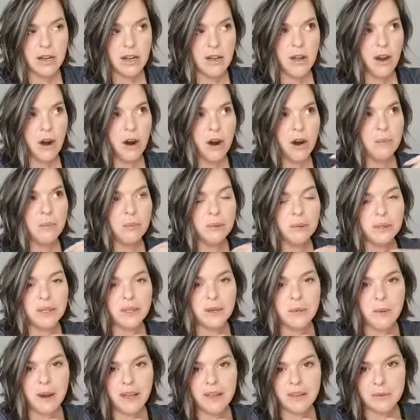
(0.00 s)
Our
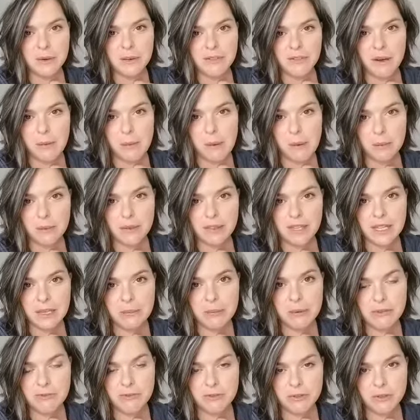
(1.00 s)
brilliant way that we've come up with
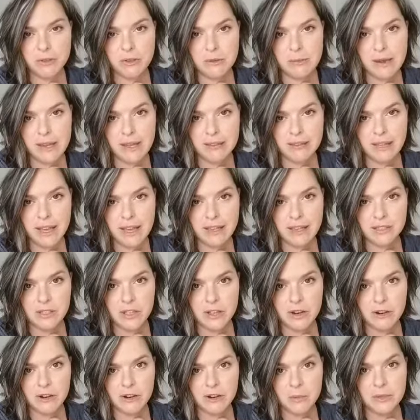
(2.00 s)
keeping food to make it last
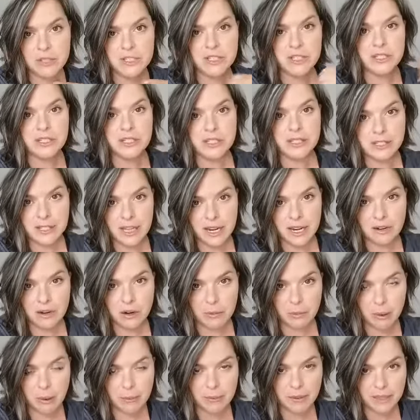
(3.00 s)
longer, which has sustained
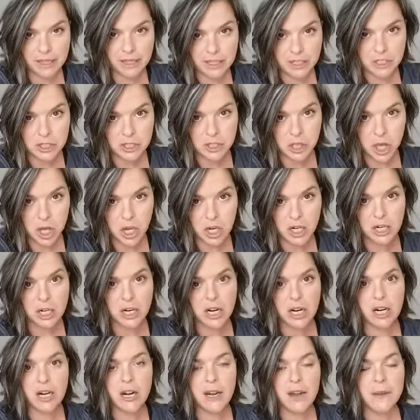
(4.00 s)
our population
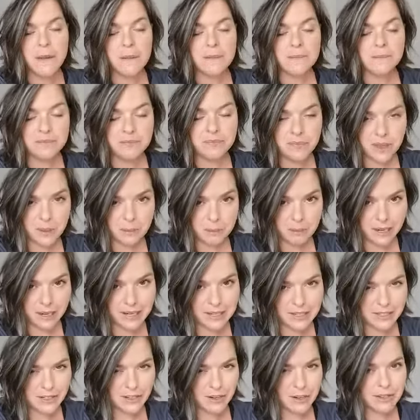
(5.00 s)
longer, but
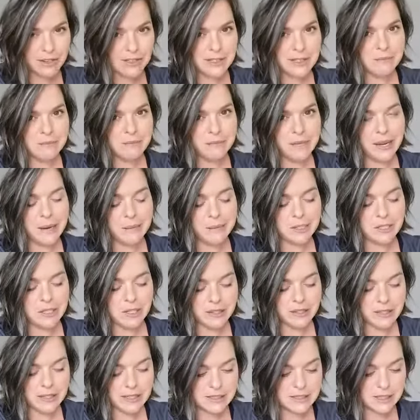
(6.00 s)
it's caused some damage
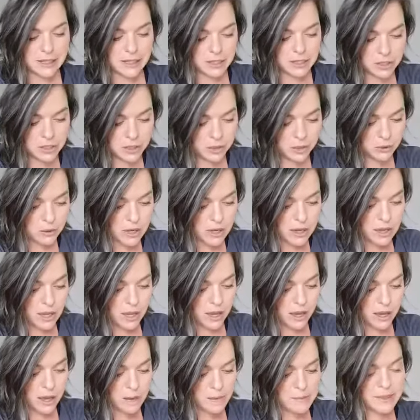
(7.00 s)
on the inside too.
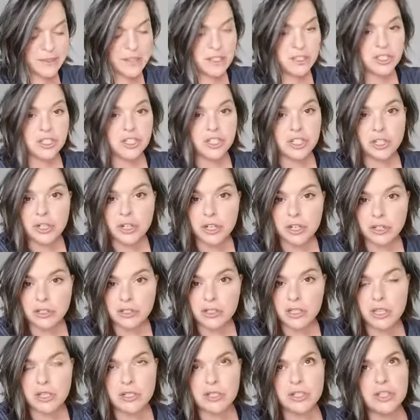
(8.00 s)
And then
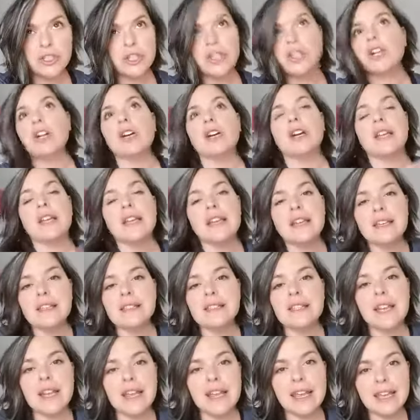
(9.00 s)
sugars. Sugar
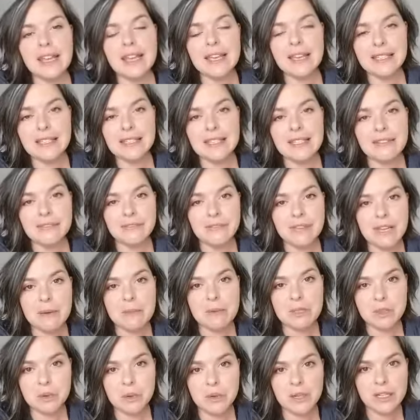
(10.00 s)
isn't
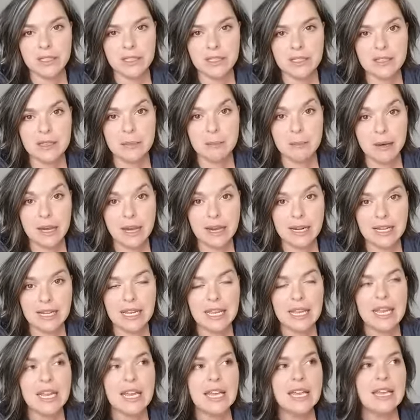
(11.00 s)
inflammatory to the
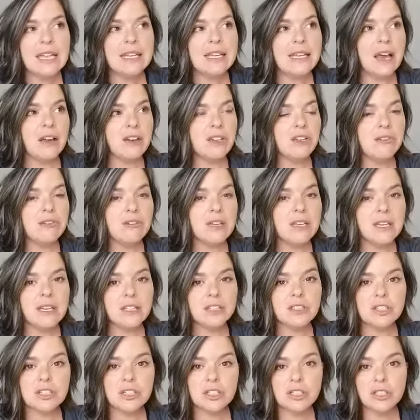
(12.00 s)
body. Now you can
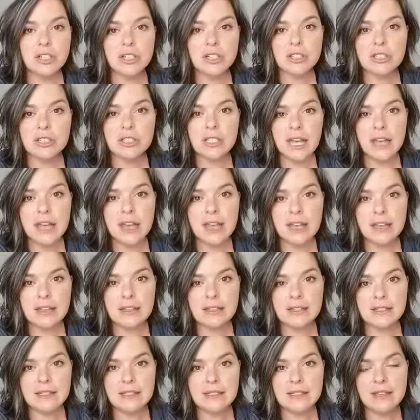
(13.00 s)
get sugars
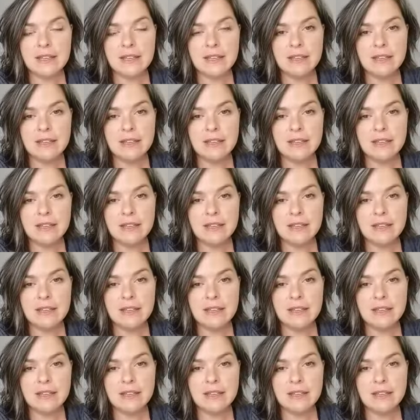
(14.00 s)
as